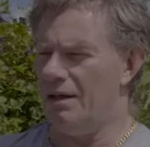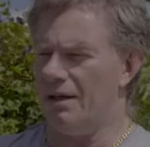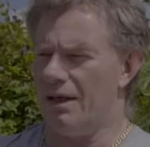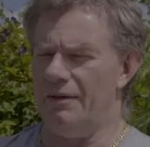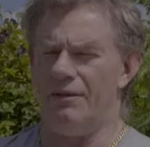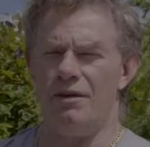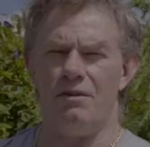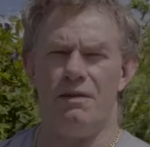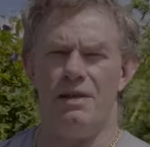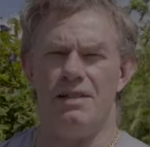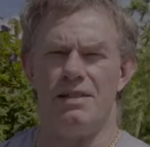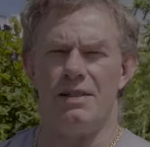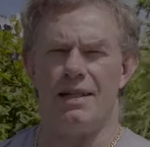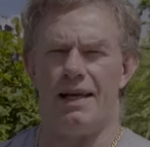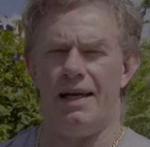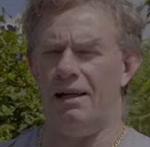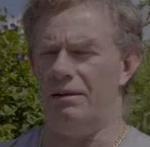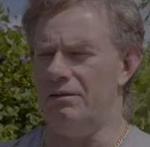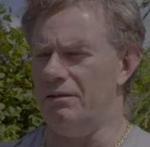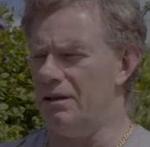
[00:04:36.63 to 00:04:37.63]
give it a rinse
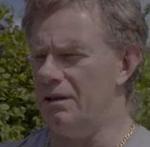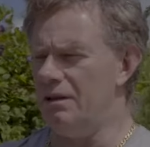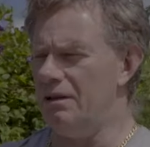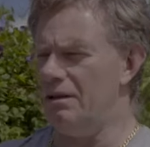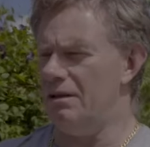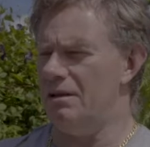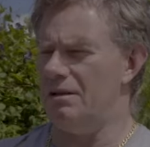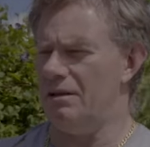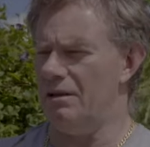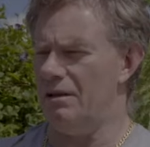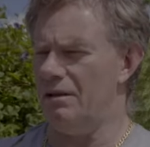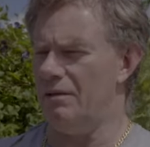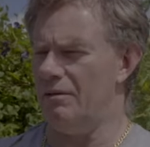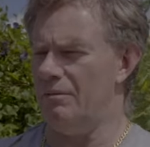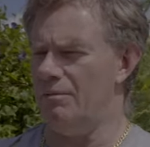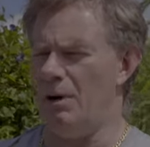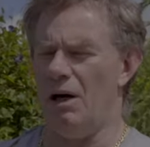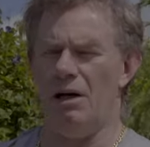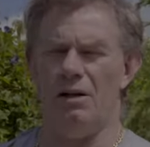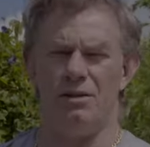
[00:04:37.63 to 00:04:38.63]
down,
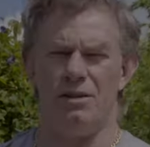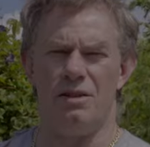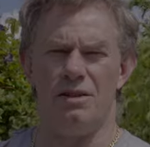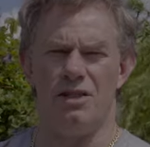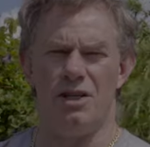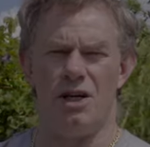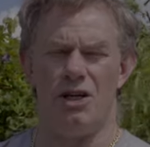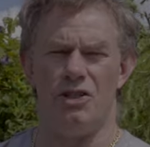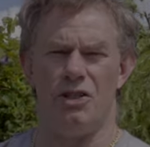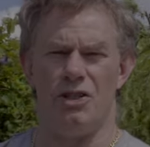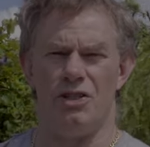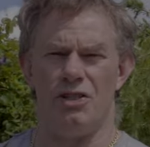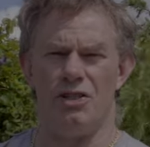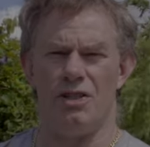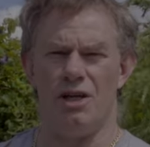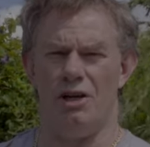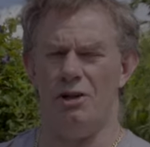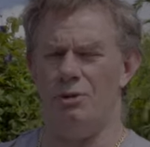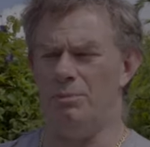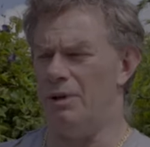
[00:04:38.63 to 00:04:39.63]
mild detergent
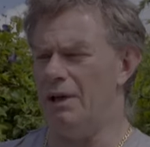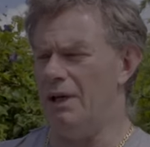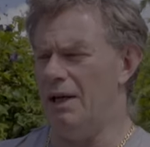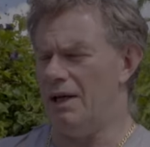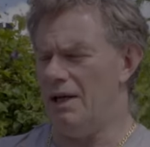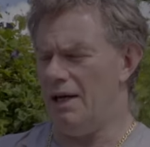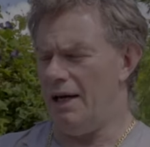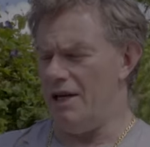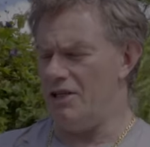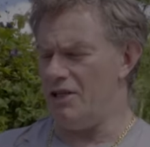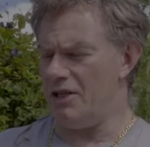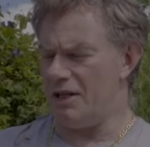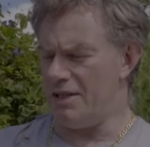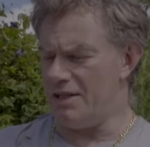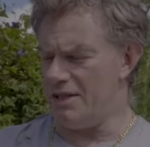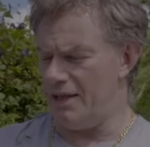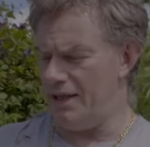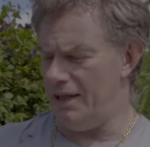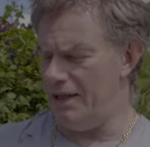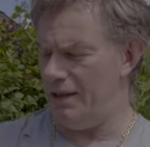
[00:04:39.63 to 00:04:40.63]
soap. As you can
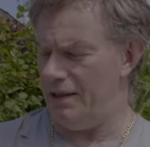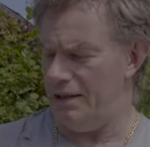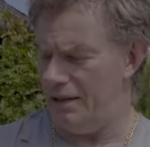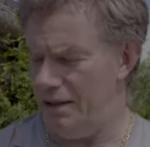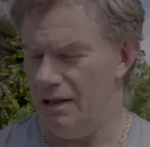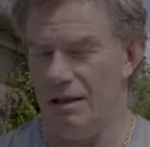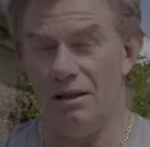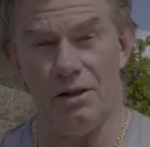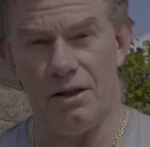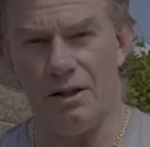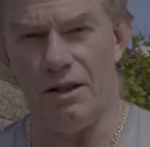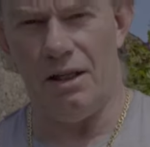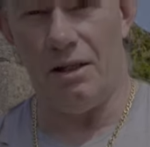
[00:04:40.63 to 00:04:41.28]
see, looking